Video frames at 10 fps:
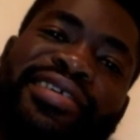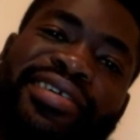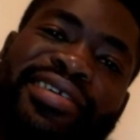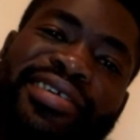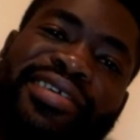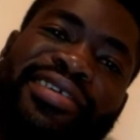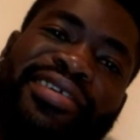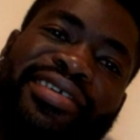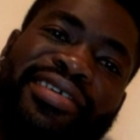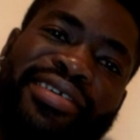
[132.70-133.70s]

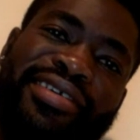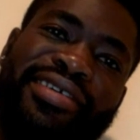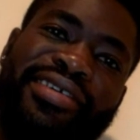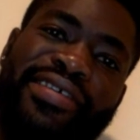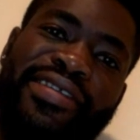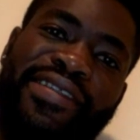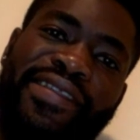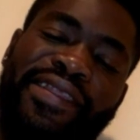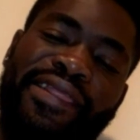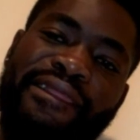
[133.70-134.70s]

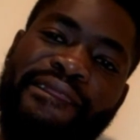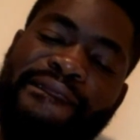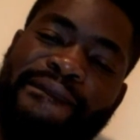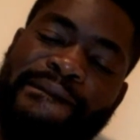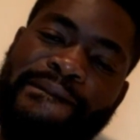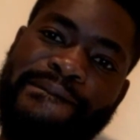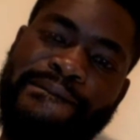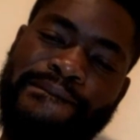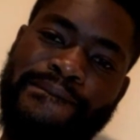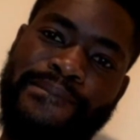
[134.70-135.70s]

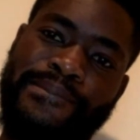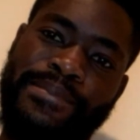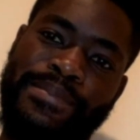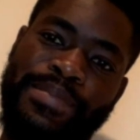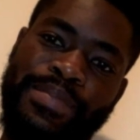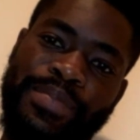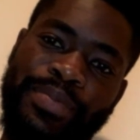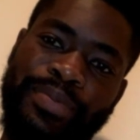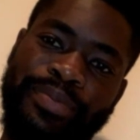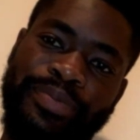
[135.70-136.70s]

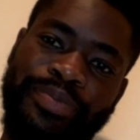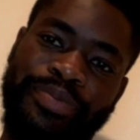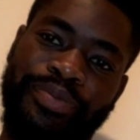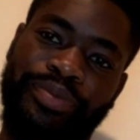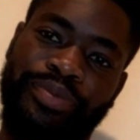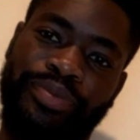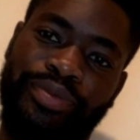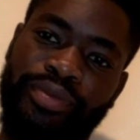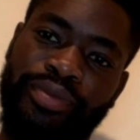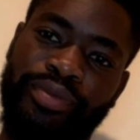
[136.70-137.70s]

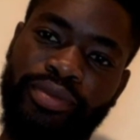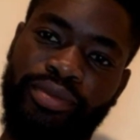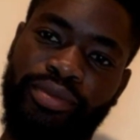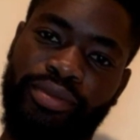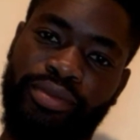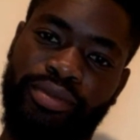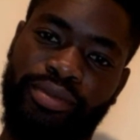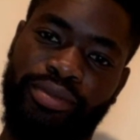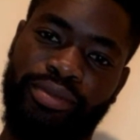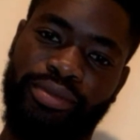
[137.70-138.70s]
No words are spoken by the person on screen.